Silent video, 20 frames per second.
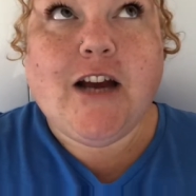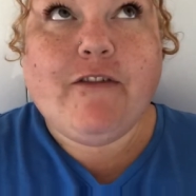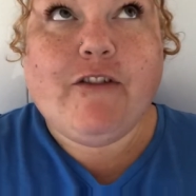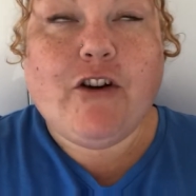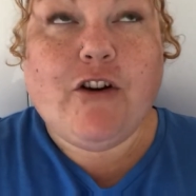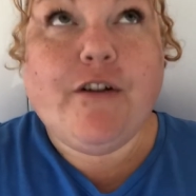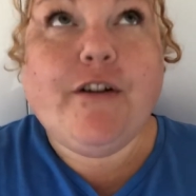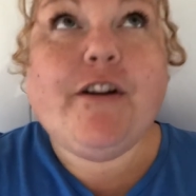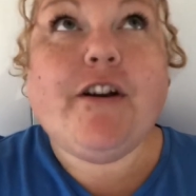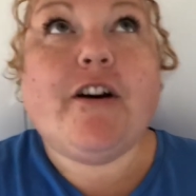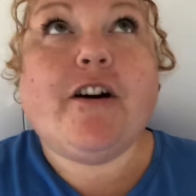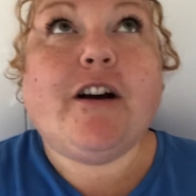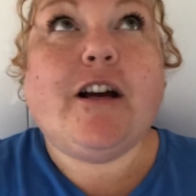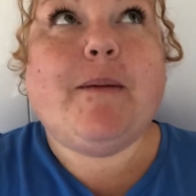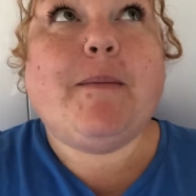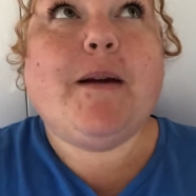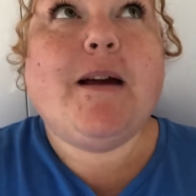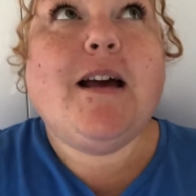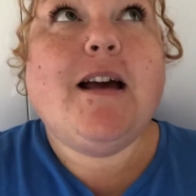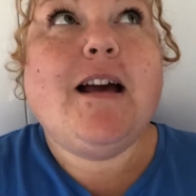for a long
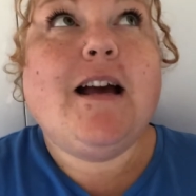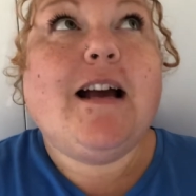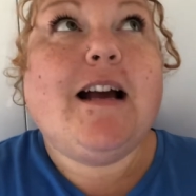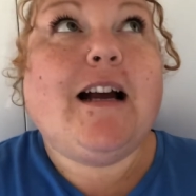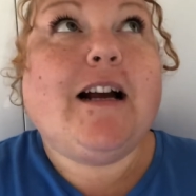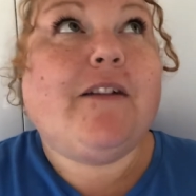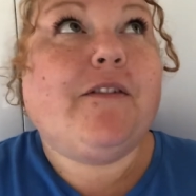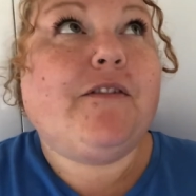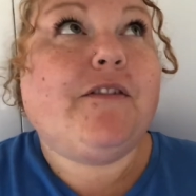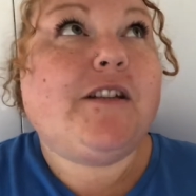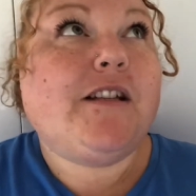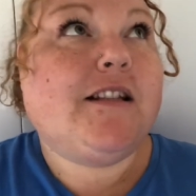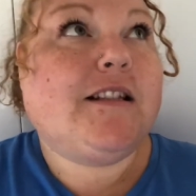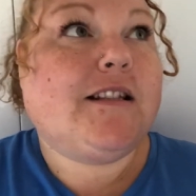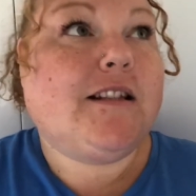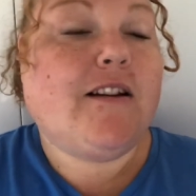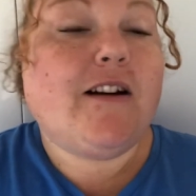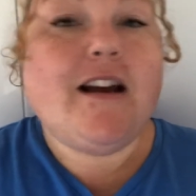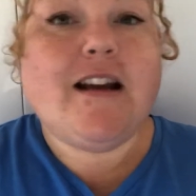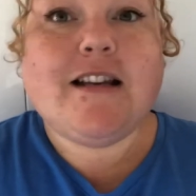time have
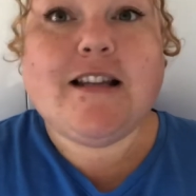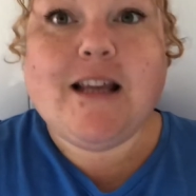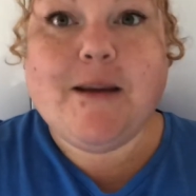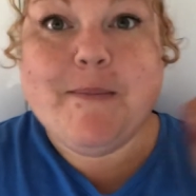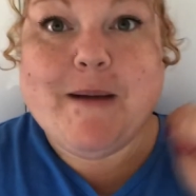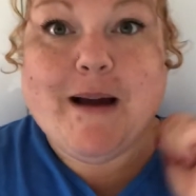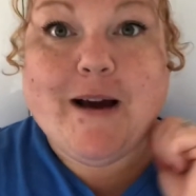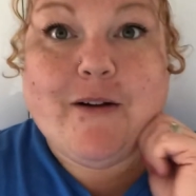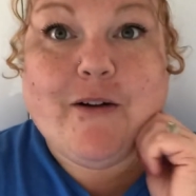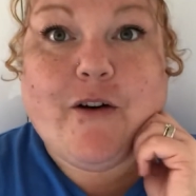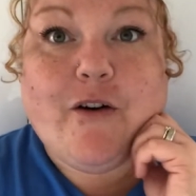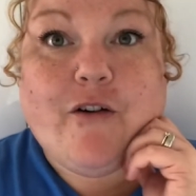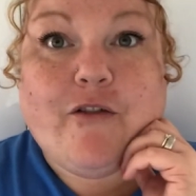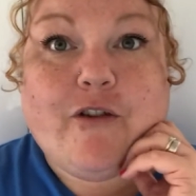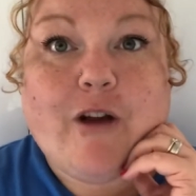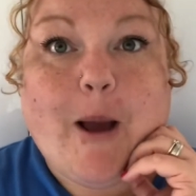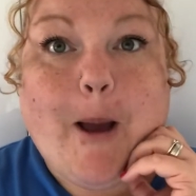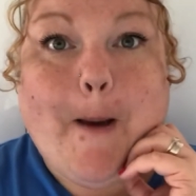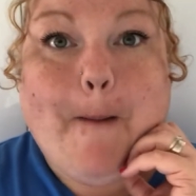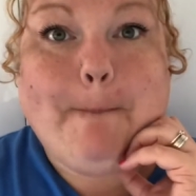disliked the amount of
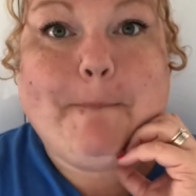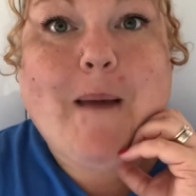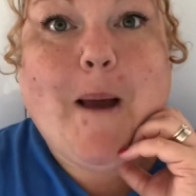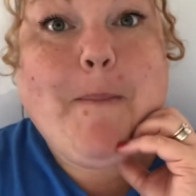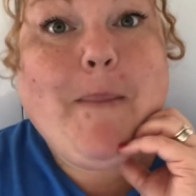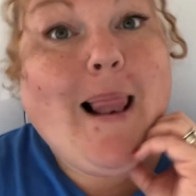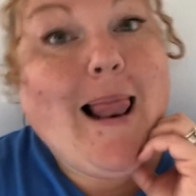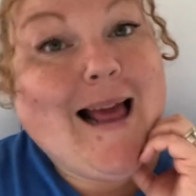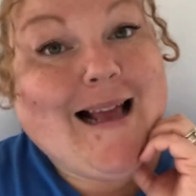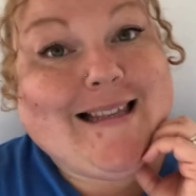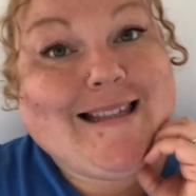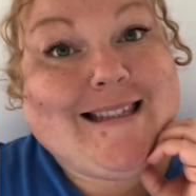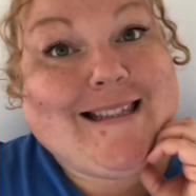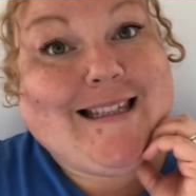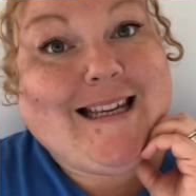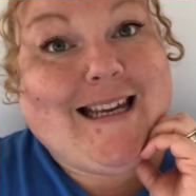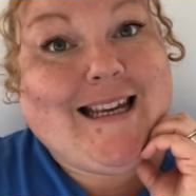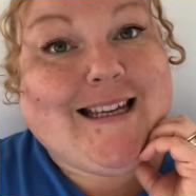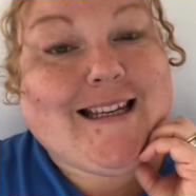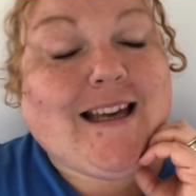
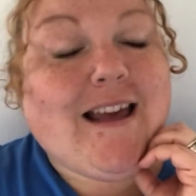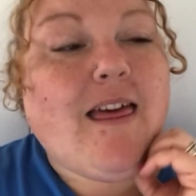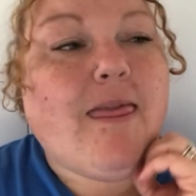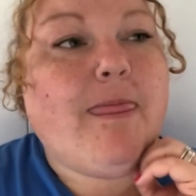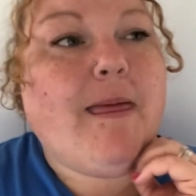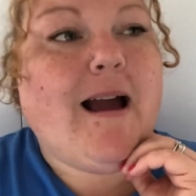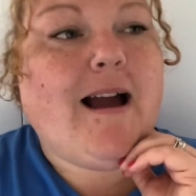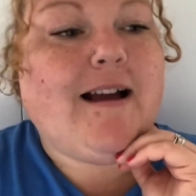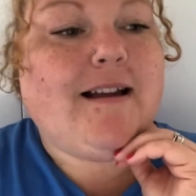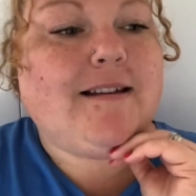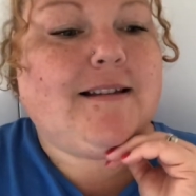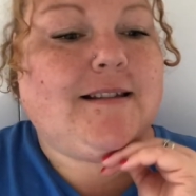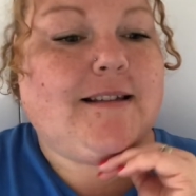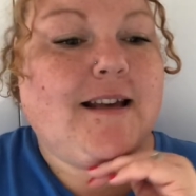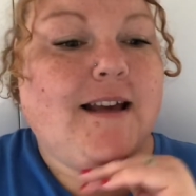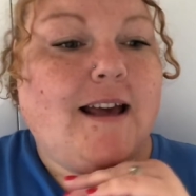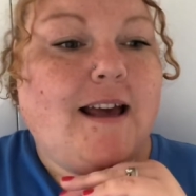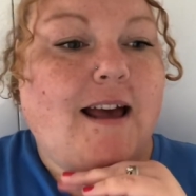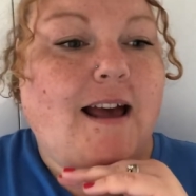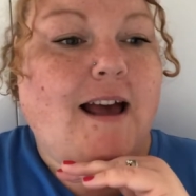plastic that
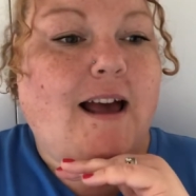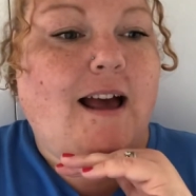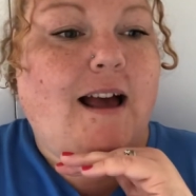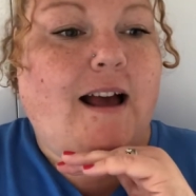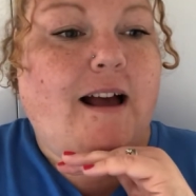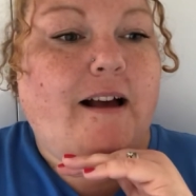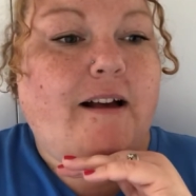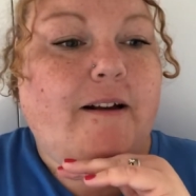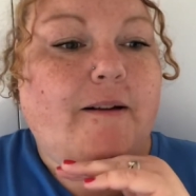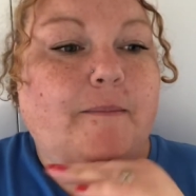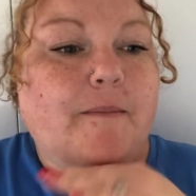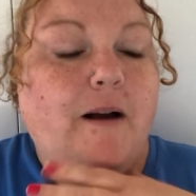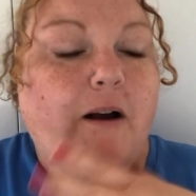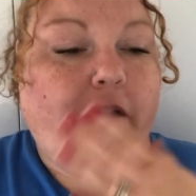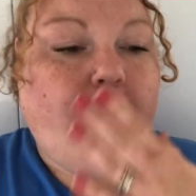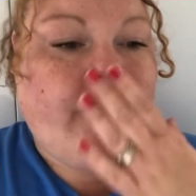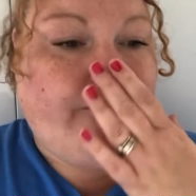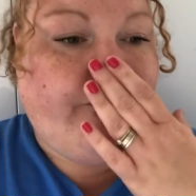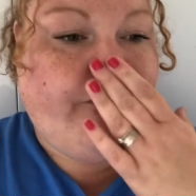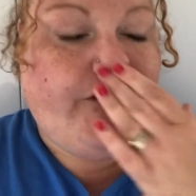
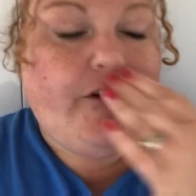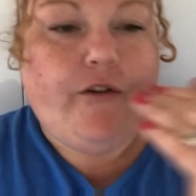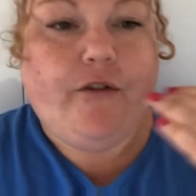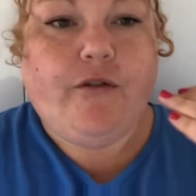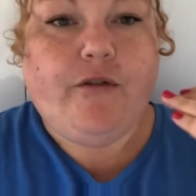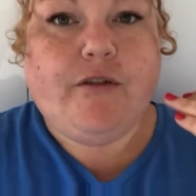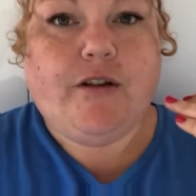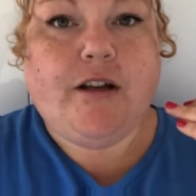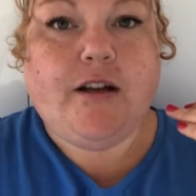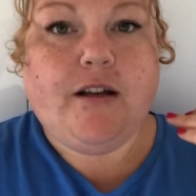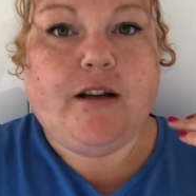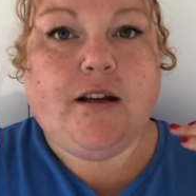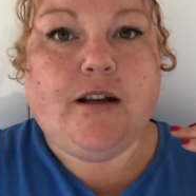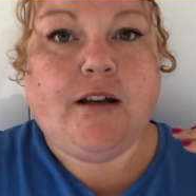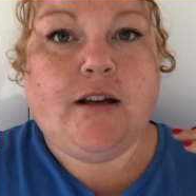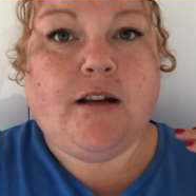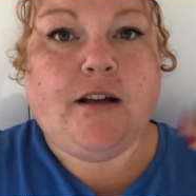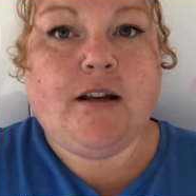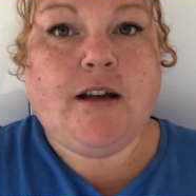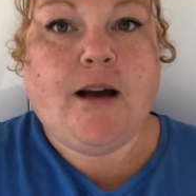our food
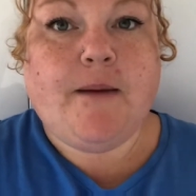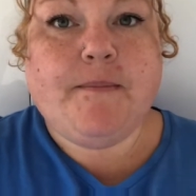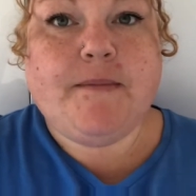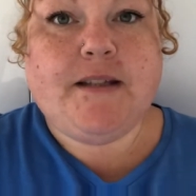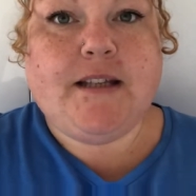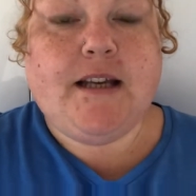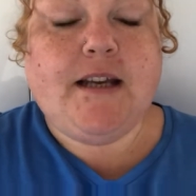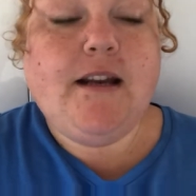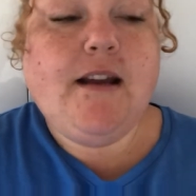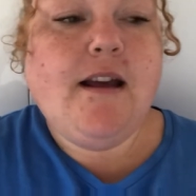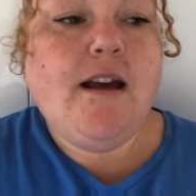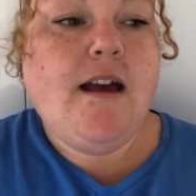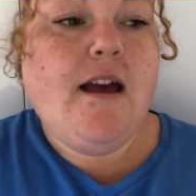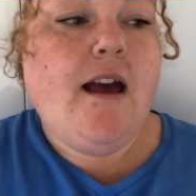comes in.